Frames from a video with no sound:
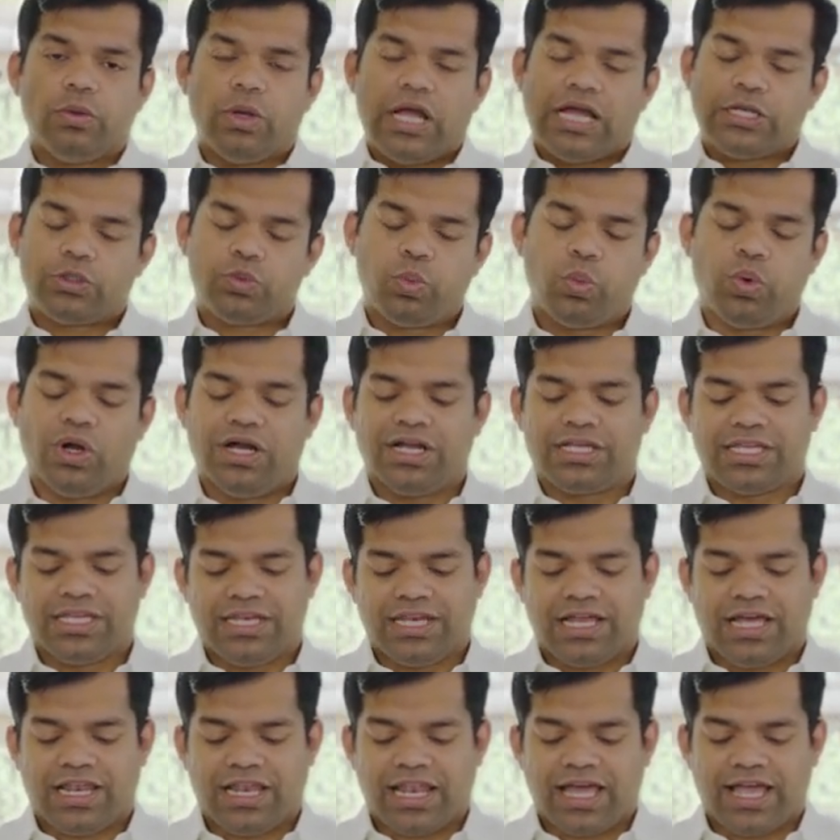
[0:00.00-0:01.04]
at work in
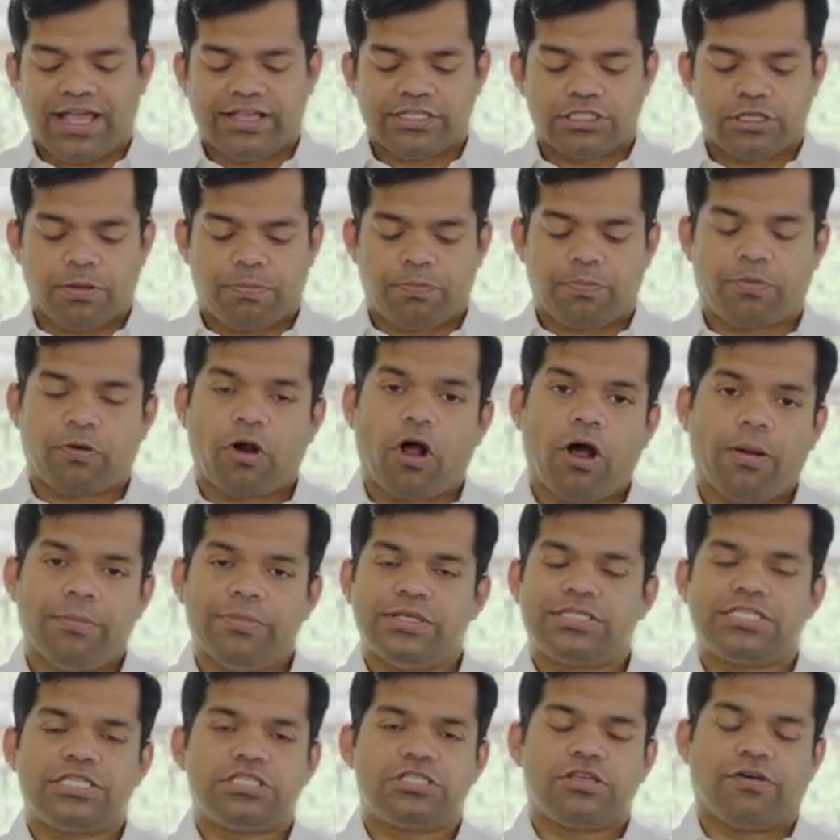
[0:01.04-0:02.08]
our lives, the
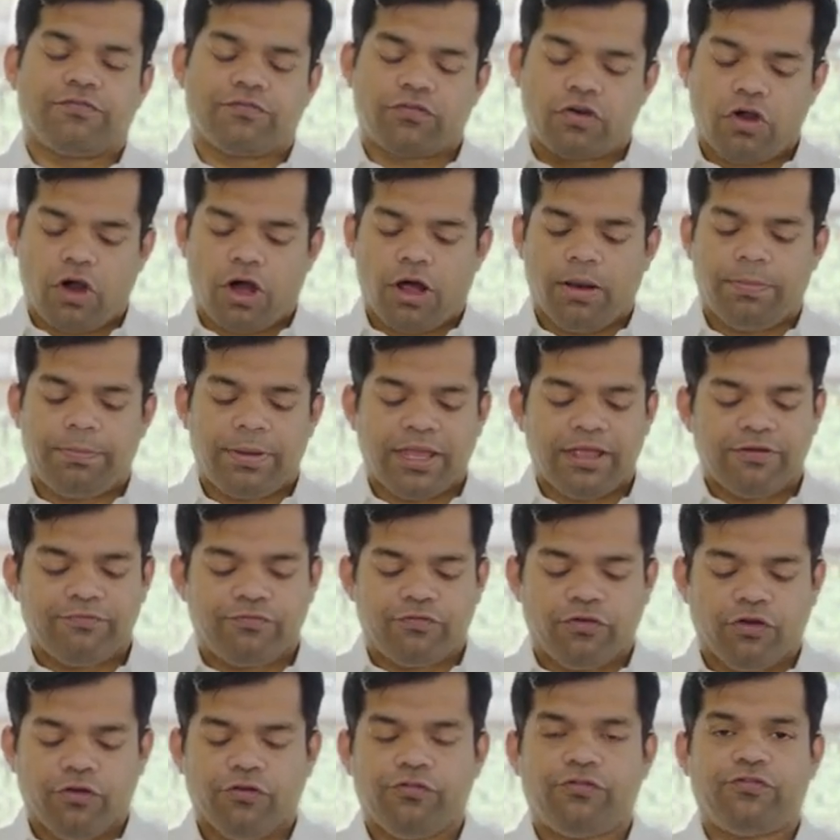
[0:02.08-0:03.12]
promises of God being
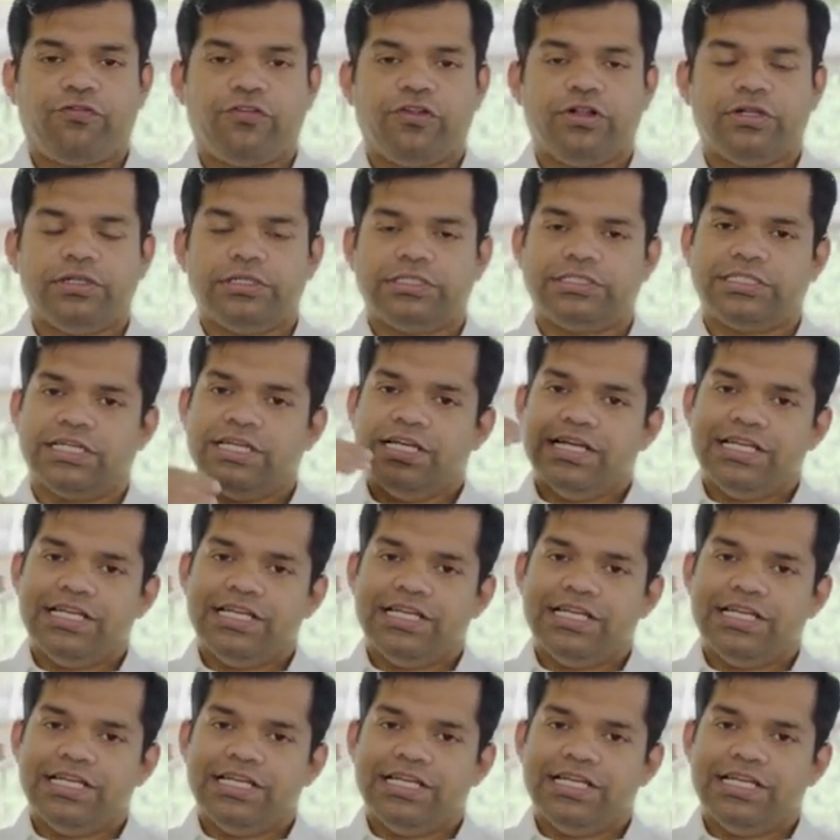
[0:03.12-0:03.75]
fulfilled